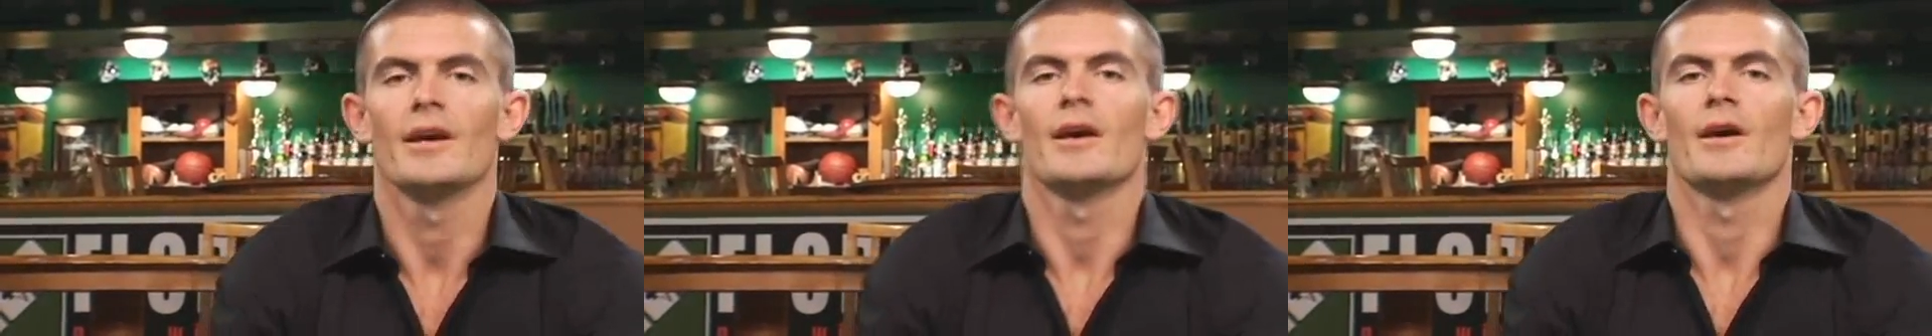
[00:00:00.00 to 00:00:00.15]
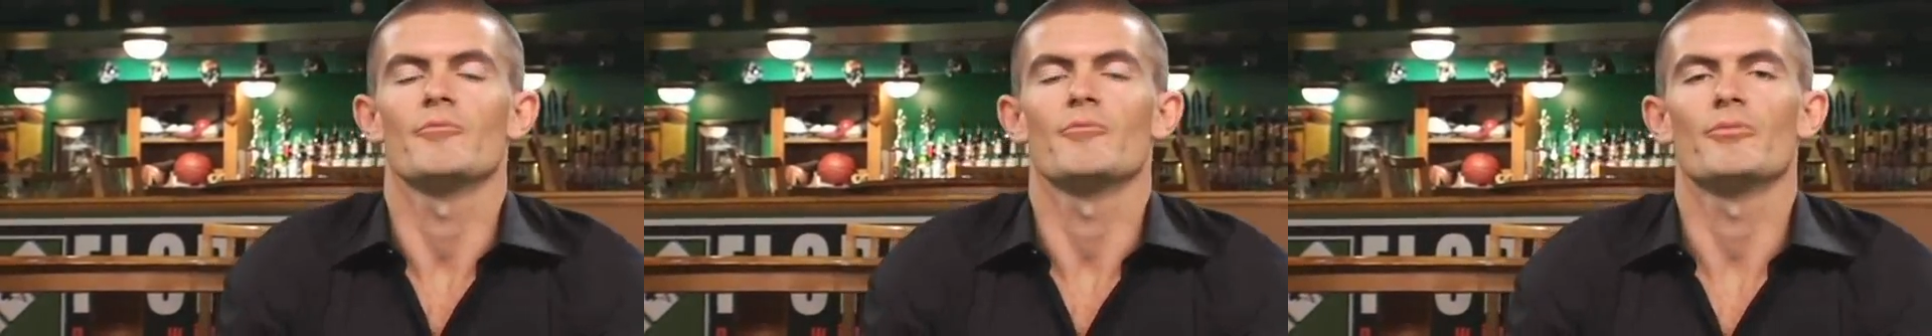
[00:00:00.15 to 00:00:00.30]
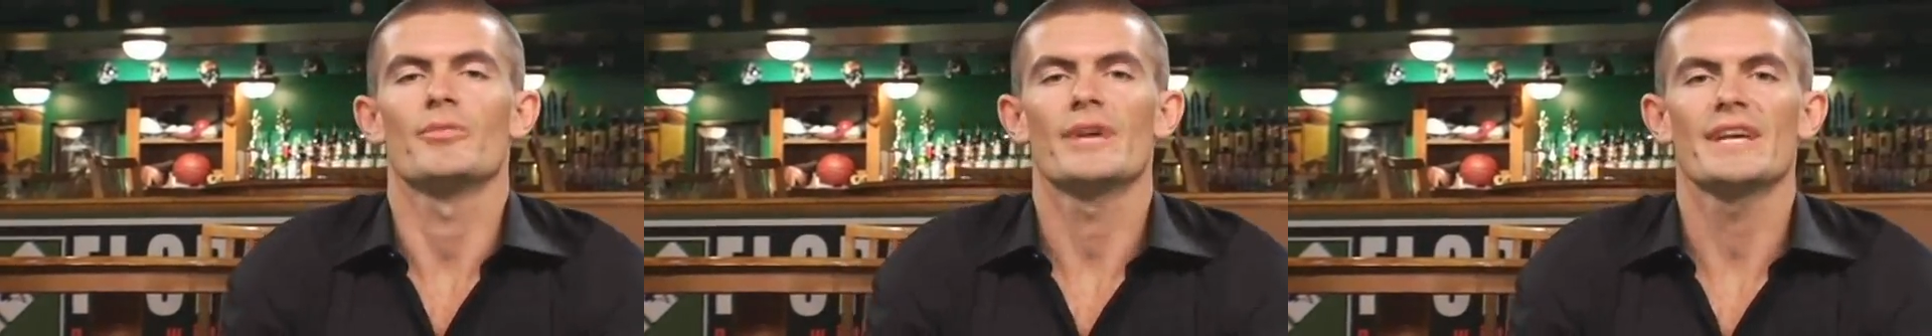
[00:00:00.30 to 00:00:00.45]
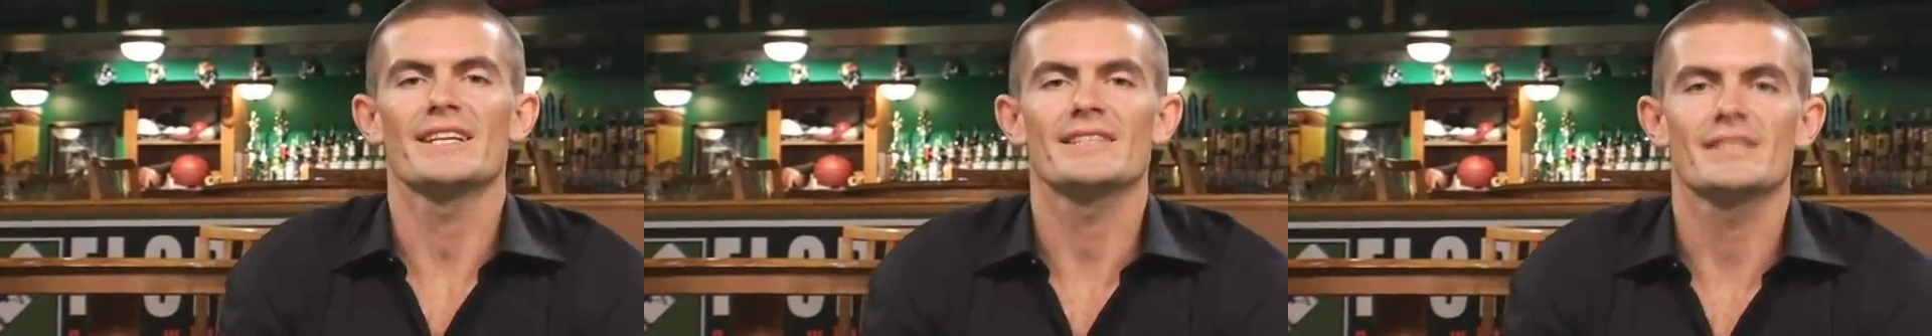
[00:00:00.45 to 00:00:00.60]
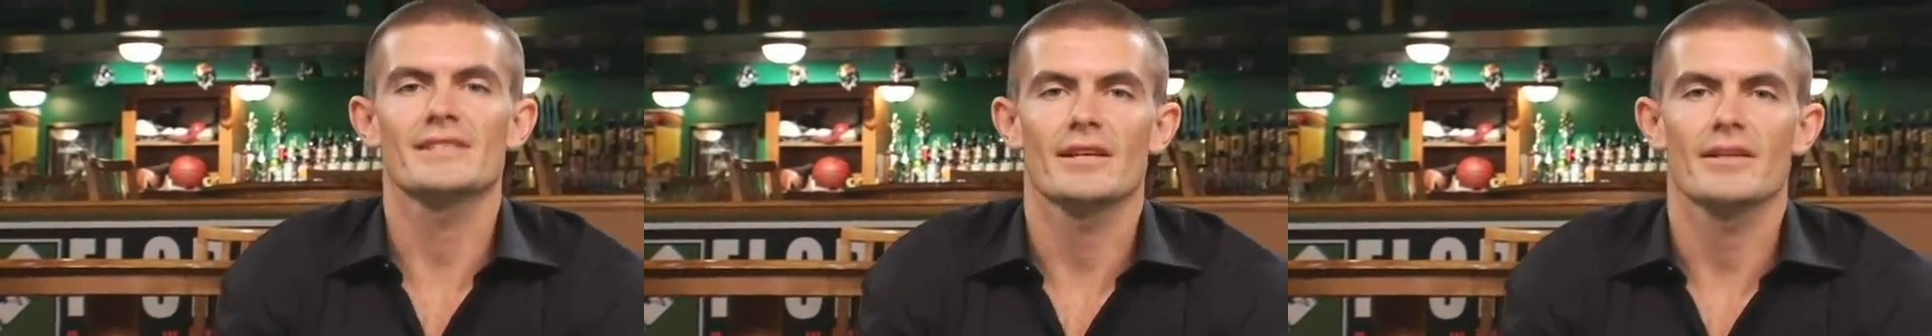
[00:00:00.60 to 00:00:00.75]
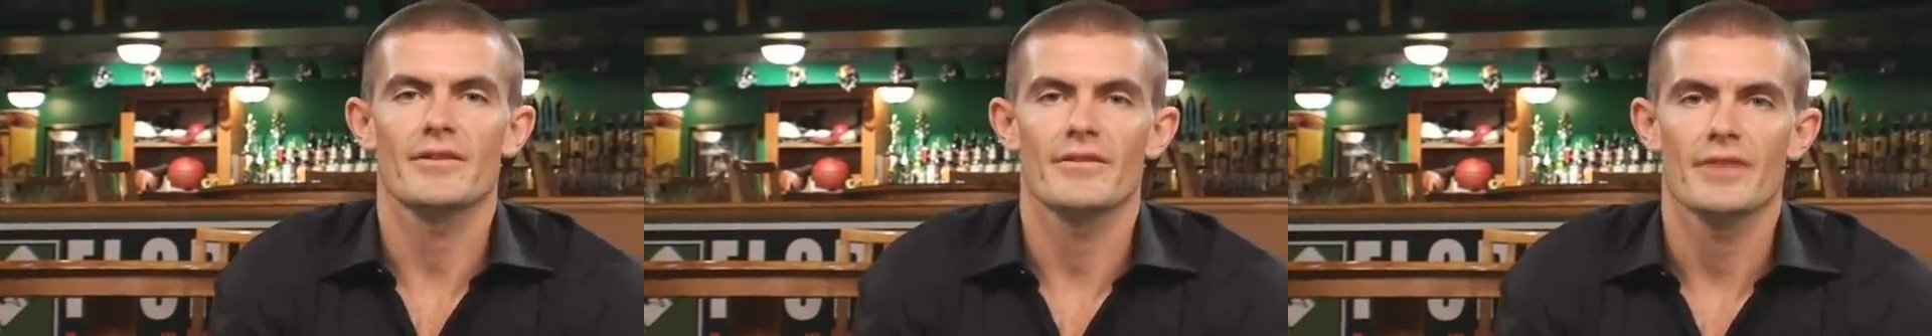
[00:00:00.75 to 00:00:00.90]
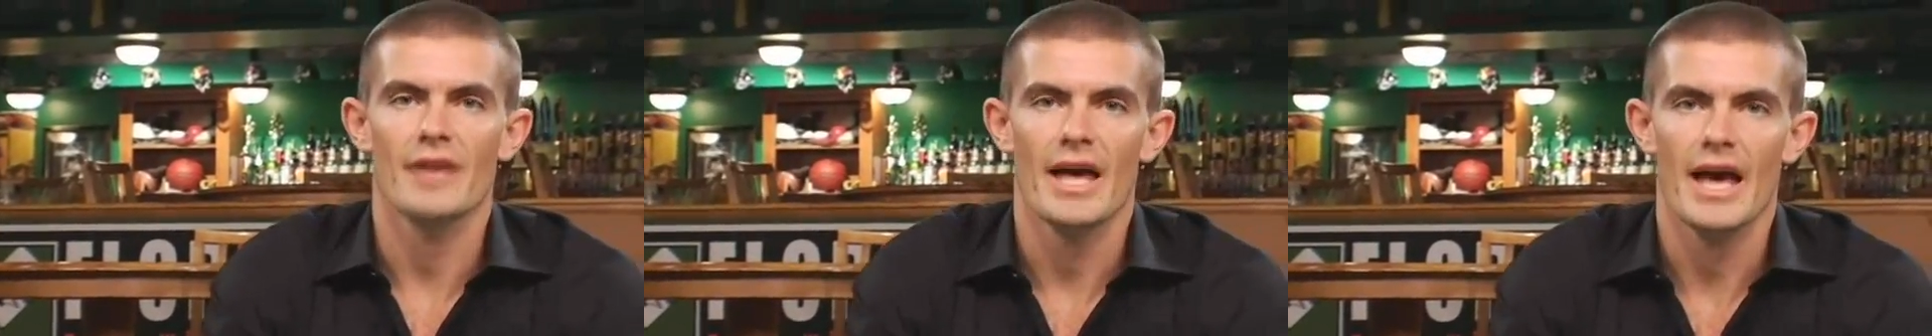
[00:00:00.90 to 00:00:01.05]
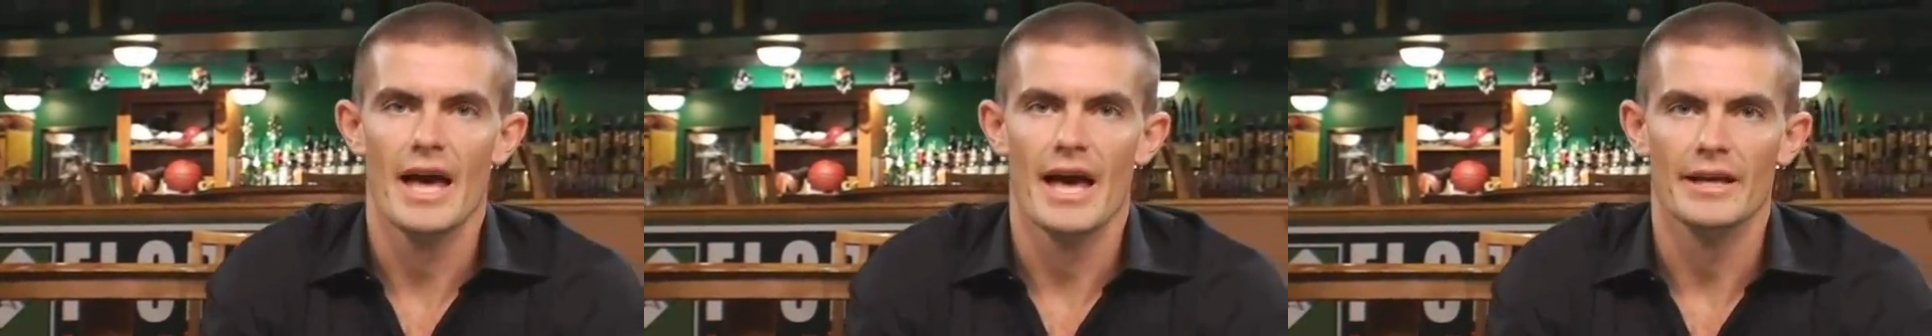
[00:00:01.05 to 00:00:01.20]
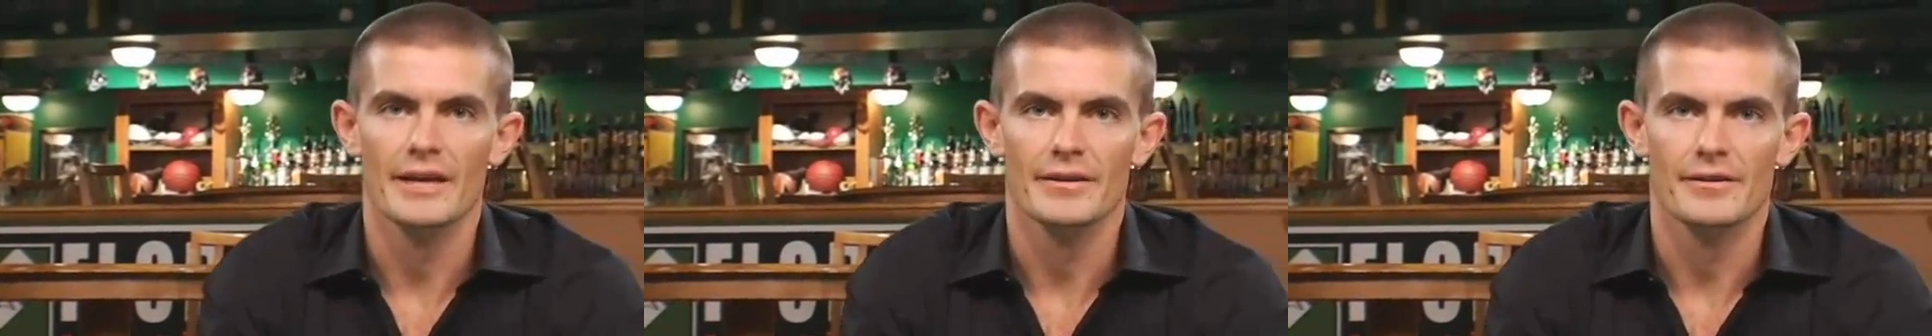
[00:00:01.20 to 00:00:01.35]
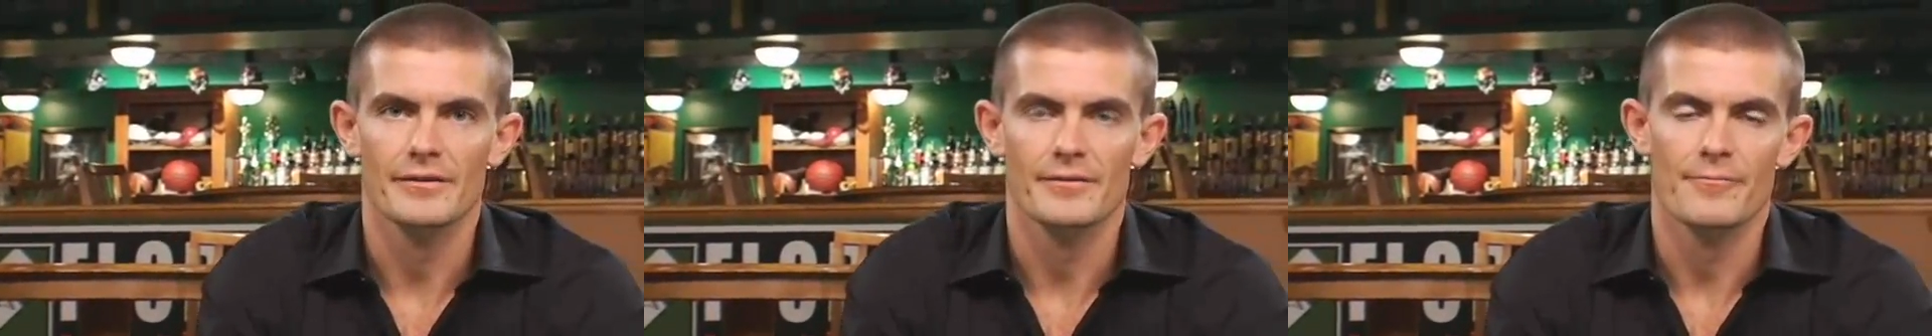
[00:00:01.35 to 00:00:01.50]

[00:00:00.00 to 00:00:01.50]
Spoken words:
And based on that,